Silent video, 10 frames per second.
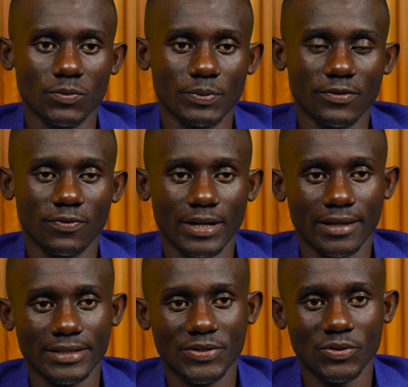would prefer
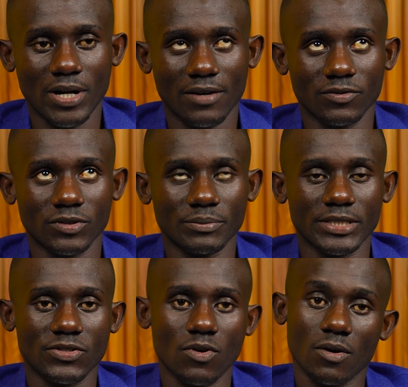that you have to
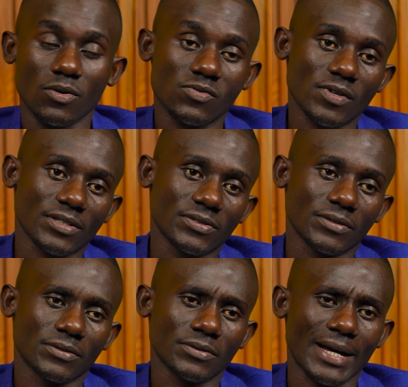limit your
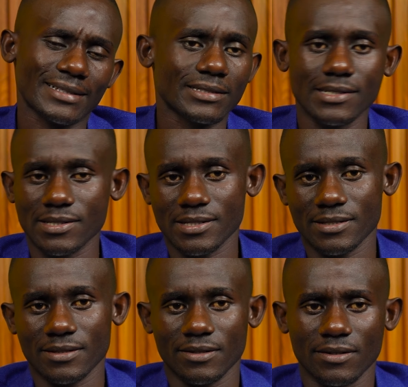construction to at
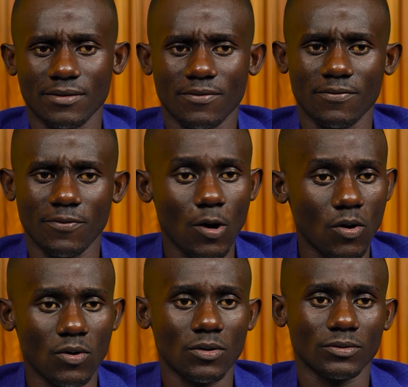least
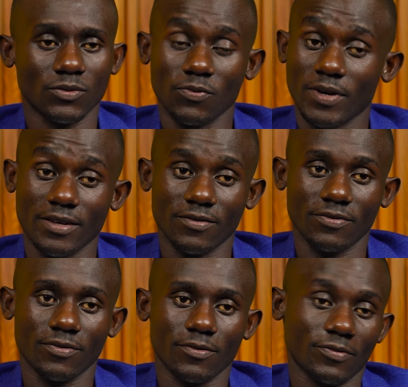4 to 5
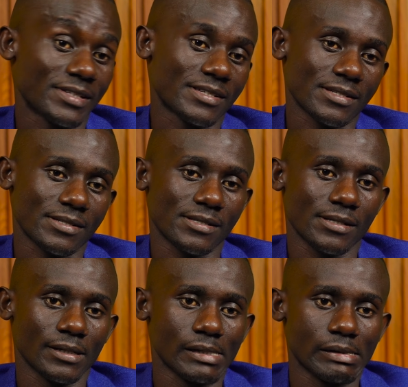phases.
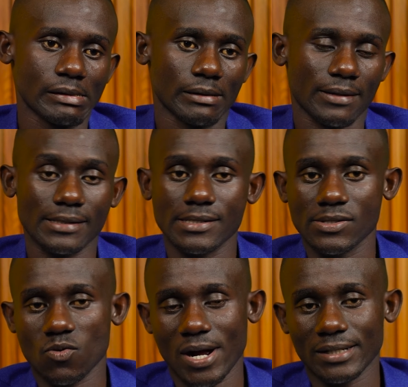That
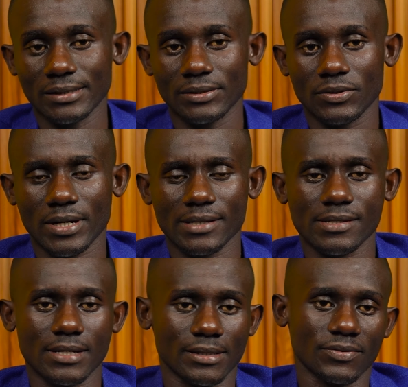is, one, you can
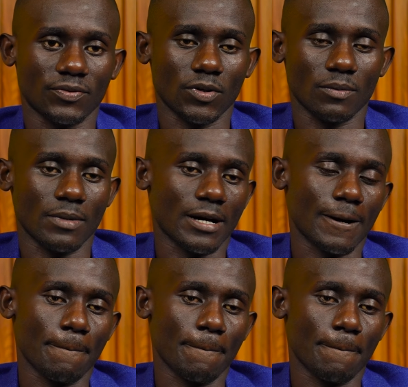start from